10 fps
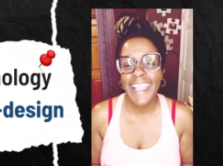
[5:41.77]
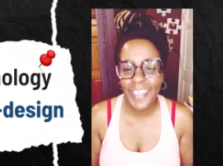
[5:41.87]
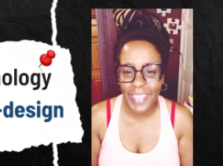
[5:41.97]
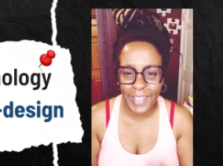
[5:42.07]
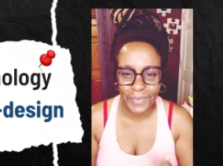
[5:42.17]

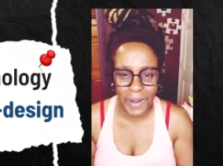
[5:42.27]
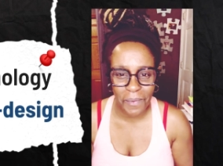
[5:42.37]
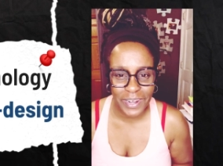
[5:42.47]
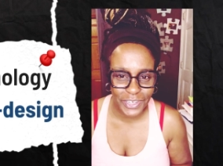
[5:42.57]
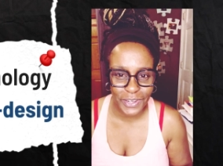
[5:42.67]
And that's what I
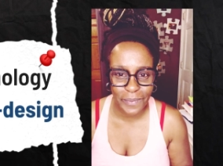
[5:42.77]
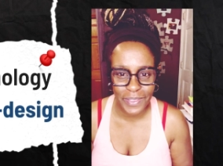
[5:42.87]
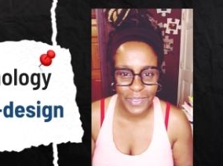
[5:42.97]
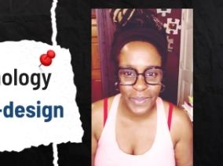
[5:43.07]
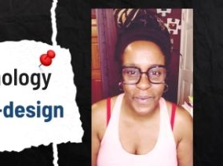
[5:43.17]
want to share
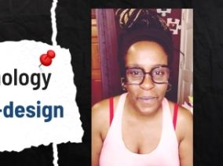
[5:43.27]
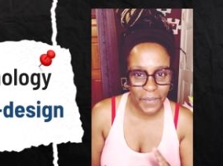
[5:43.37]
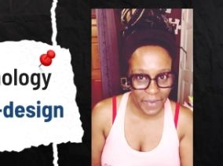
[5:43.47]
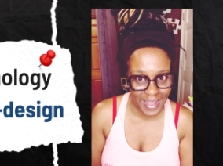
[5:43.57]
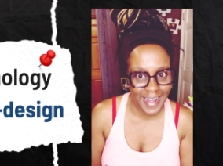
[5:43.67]
with you
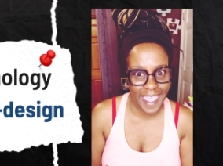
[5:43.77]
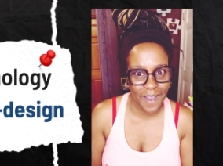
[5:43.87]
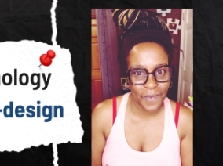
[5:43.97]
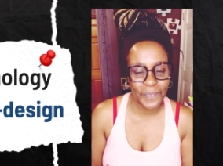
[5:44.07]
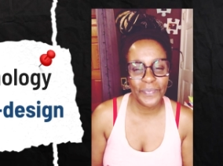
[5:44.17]
right now.
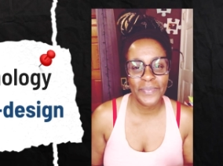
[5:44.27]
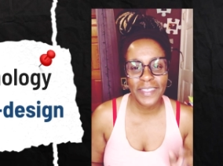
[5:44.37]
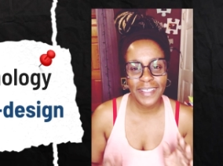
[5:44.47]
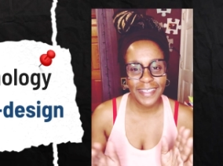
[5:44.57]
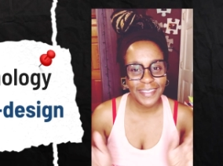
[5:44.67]

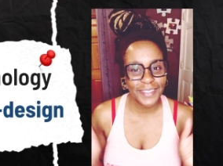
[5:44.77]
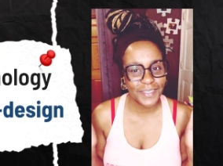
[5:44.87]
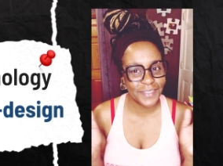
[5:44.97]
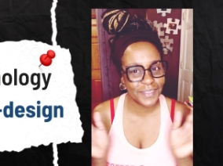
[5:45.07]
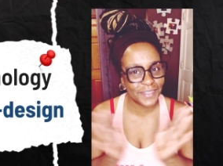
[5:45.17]

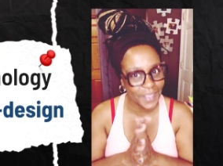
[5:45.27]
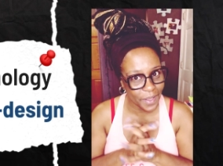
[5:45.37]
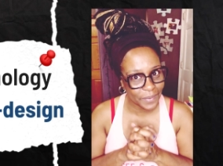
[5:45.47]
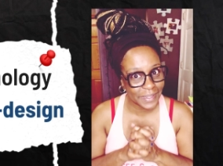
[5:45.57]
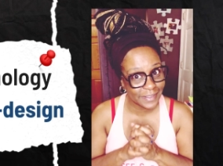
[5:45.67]

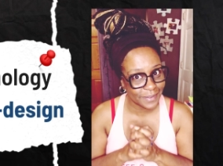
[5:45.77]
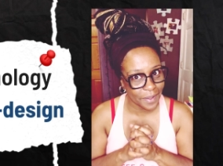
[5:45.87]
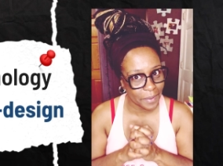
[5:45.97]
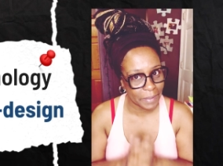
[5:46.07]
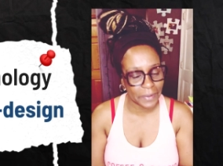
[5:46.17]
So let's
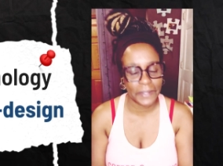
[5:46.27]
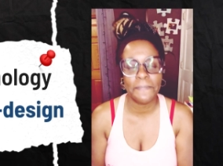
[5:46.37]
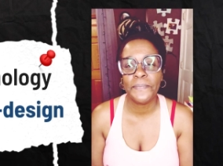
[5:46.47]
talk about it.